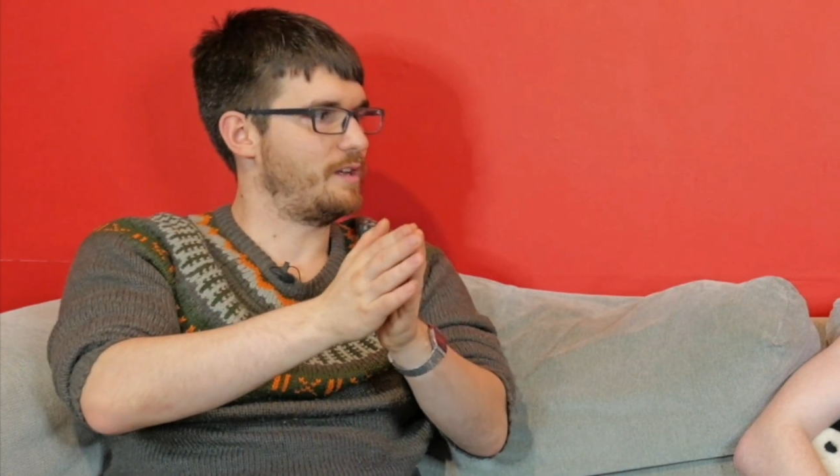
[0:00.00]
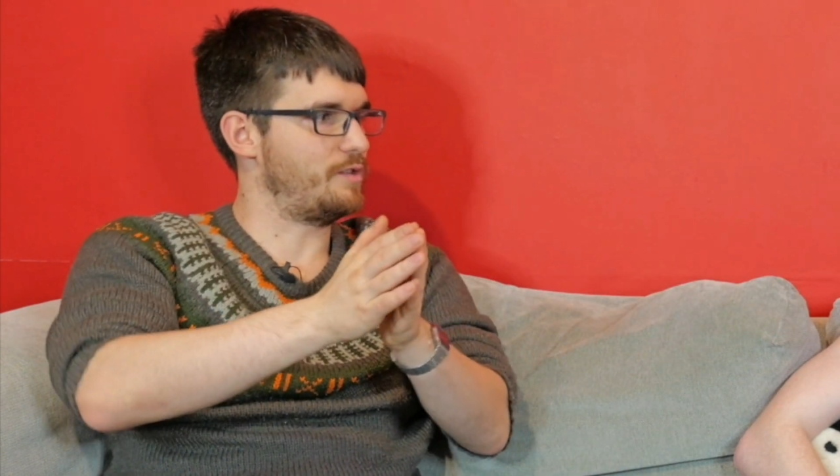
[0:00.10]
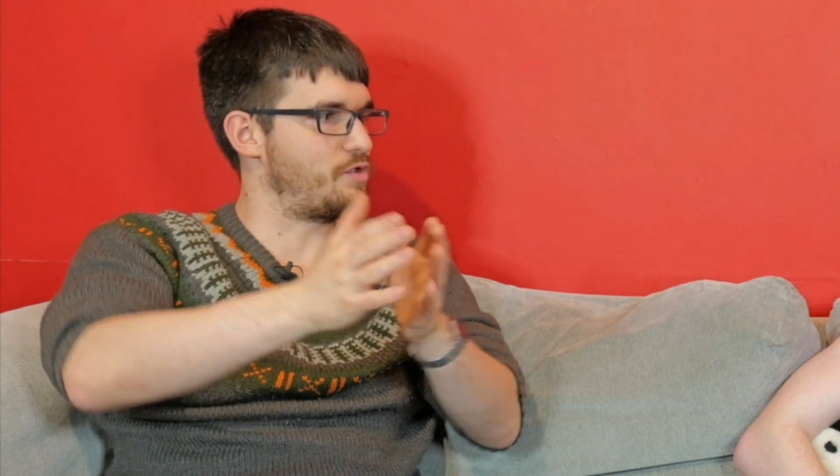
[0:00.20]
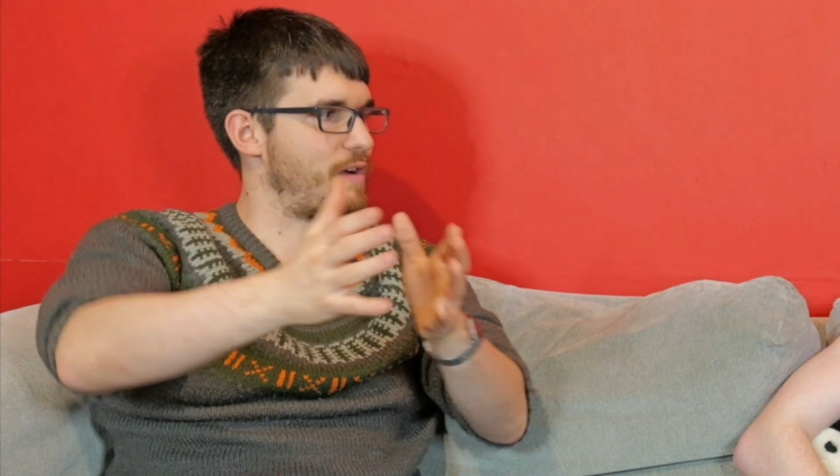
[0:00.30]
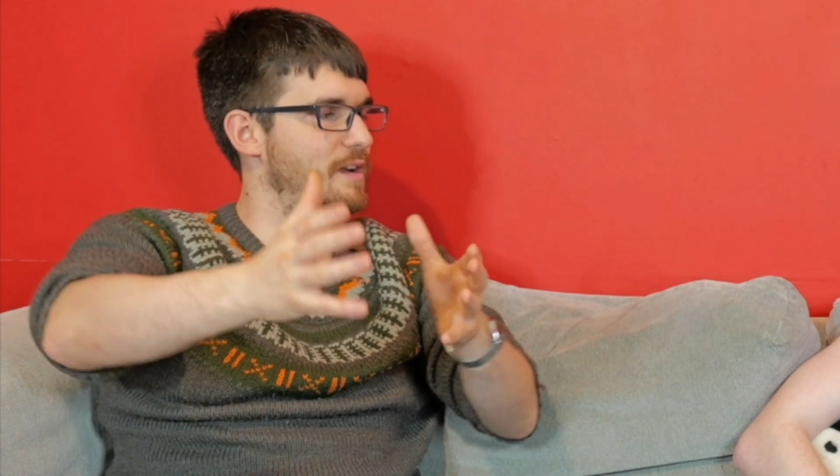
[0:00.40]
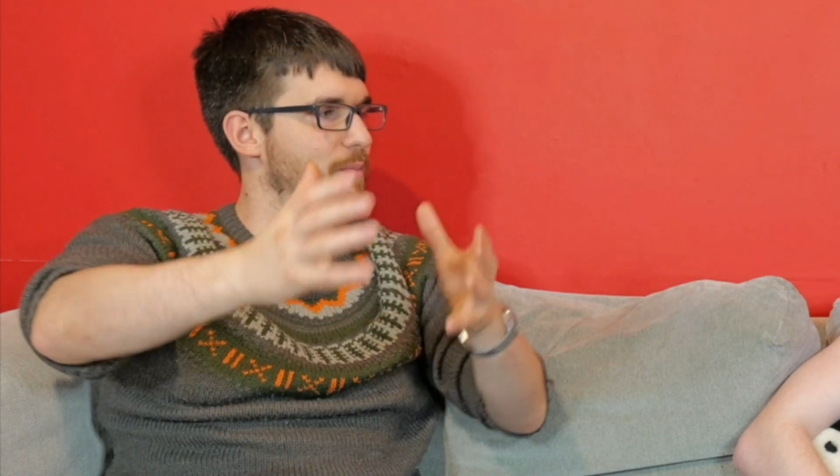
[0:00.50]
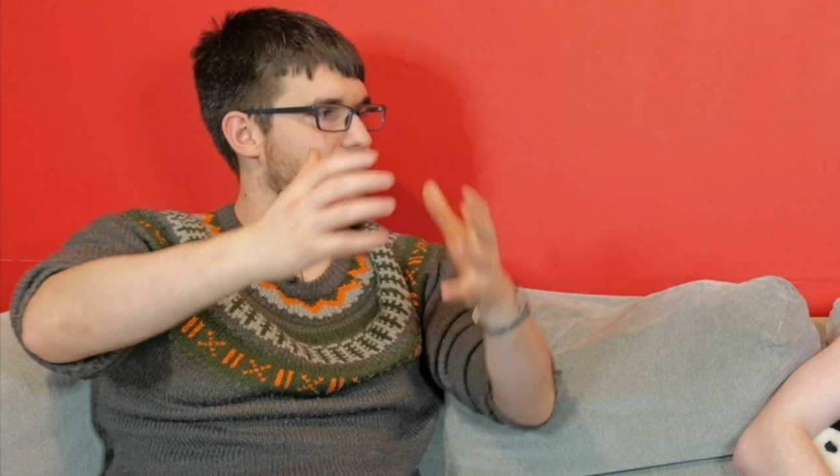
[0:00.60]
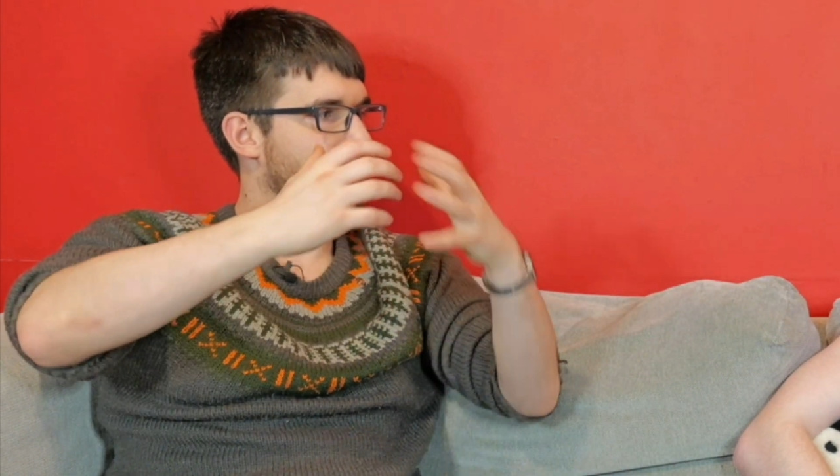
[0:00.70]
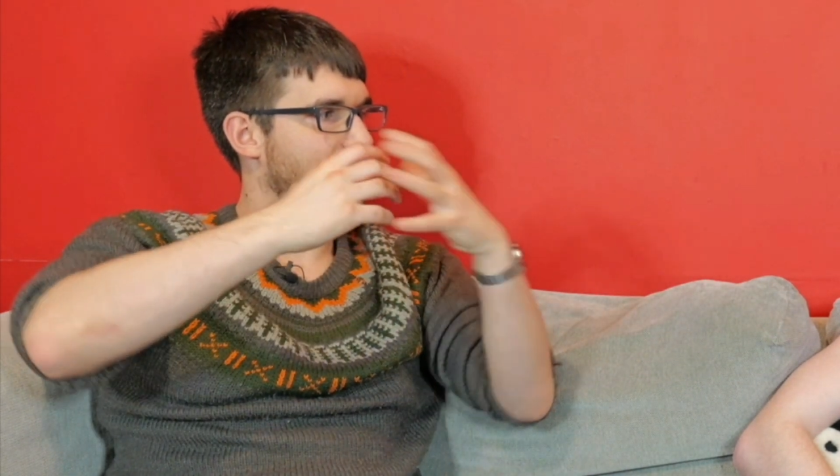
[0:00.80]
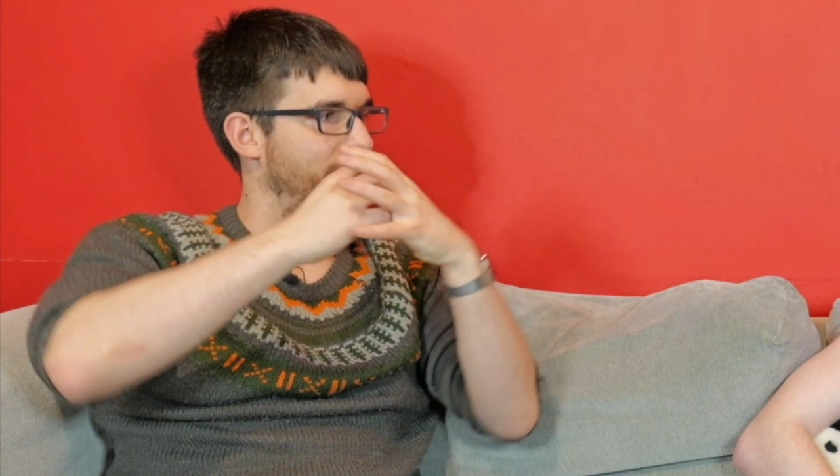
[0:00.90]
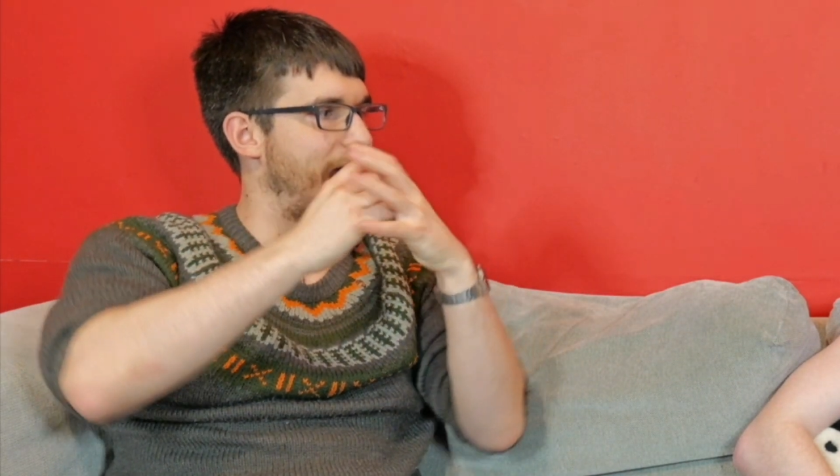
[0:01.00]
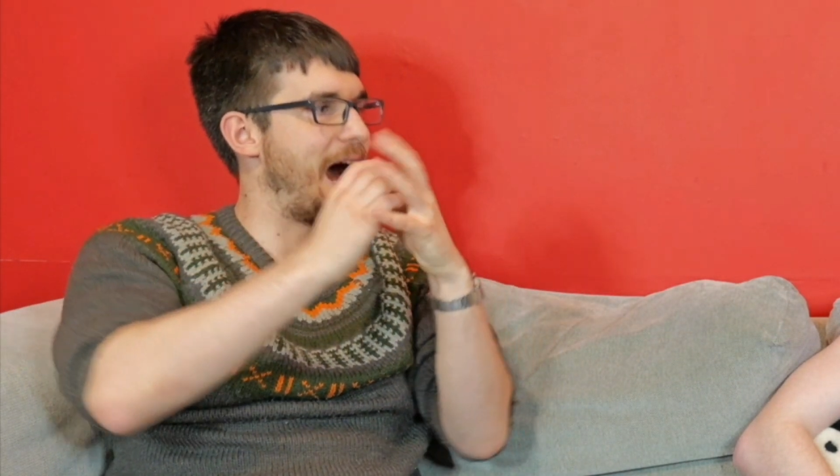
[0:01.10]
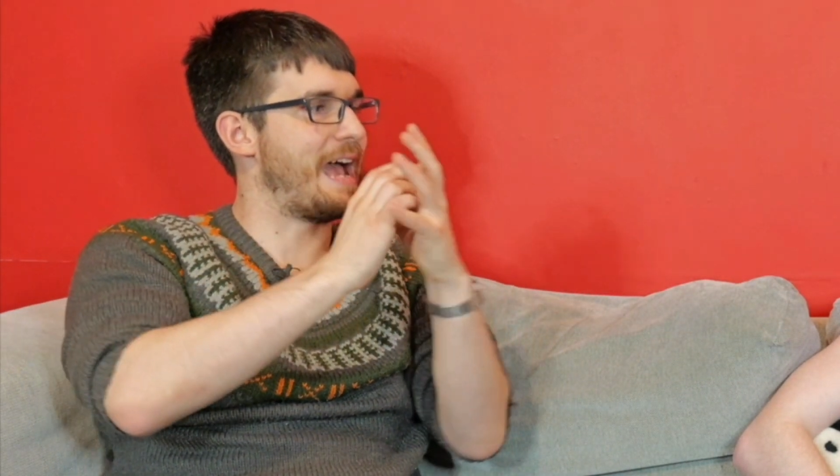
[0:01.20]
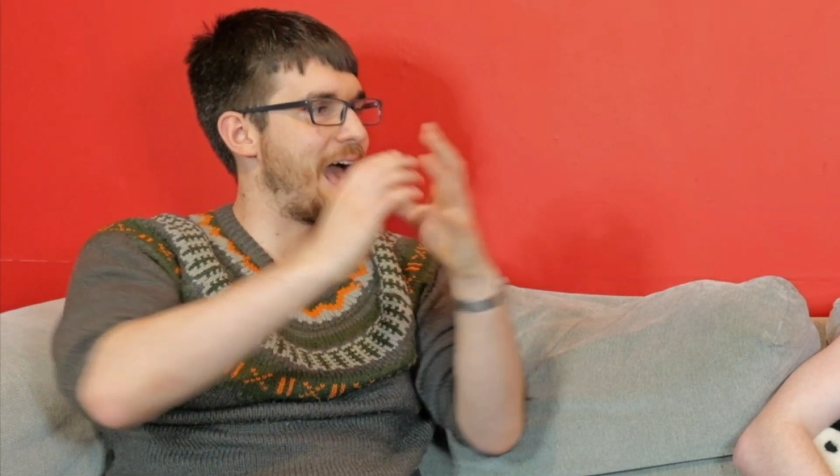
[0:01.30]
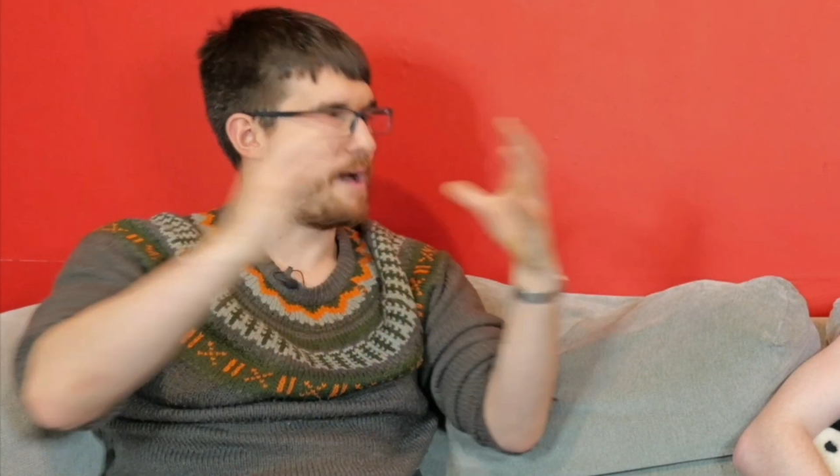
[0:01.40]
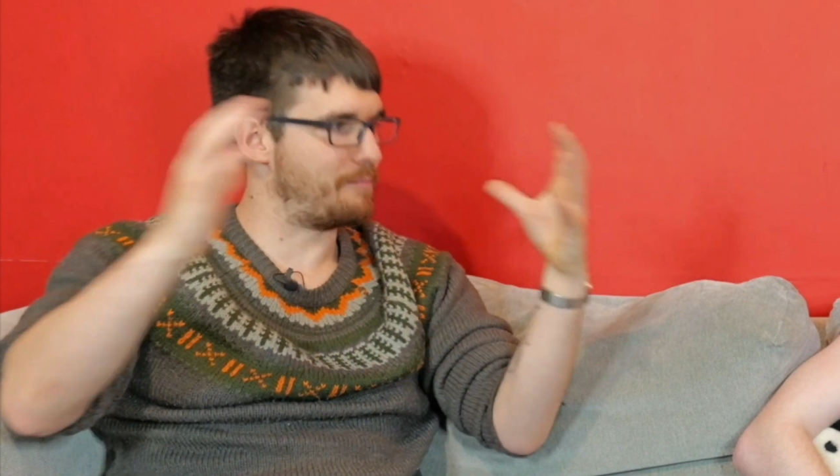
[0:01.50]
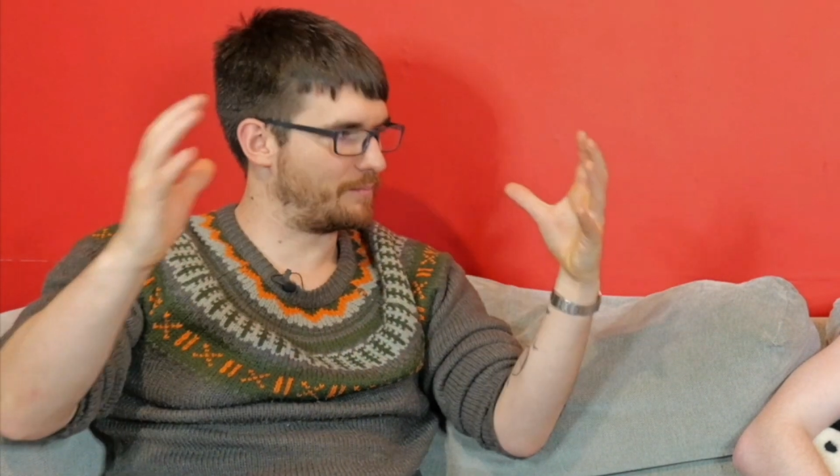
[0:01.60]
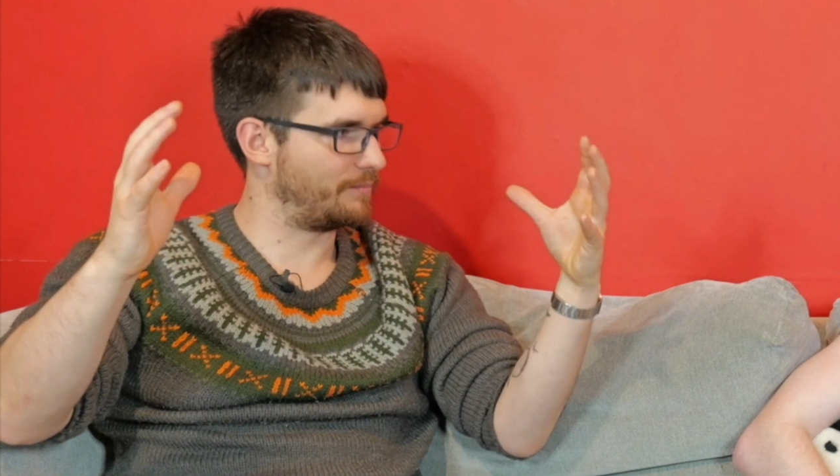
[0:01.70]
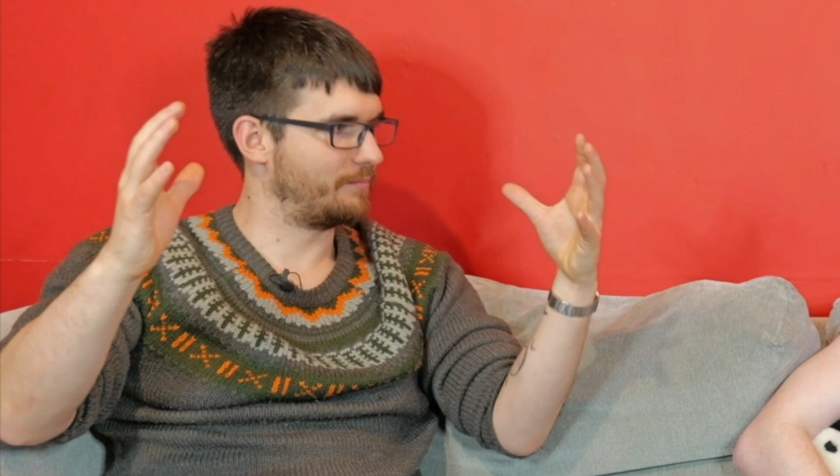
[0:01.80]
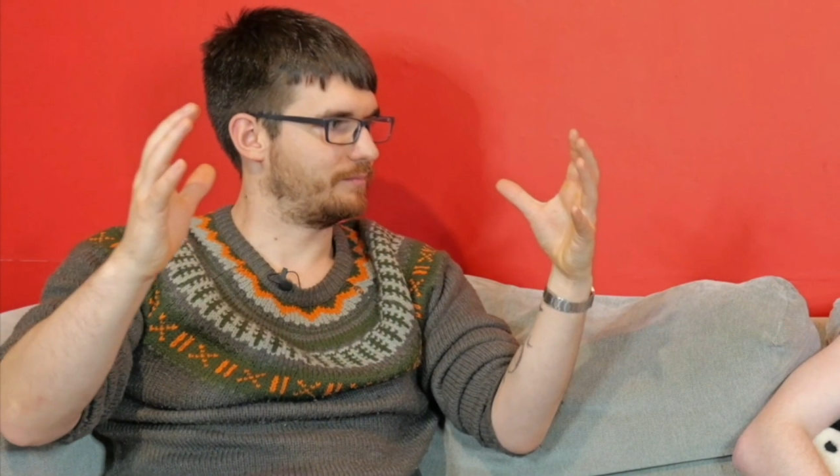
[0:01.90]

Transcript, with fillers: You try to make it like, I am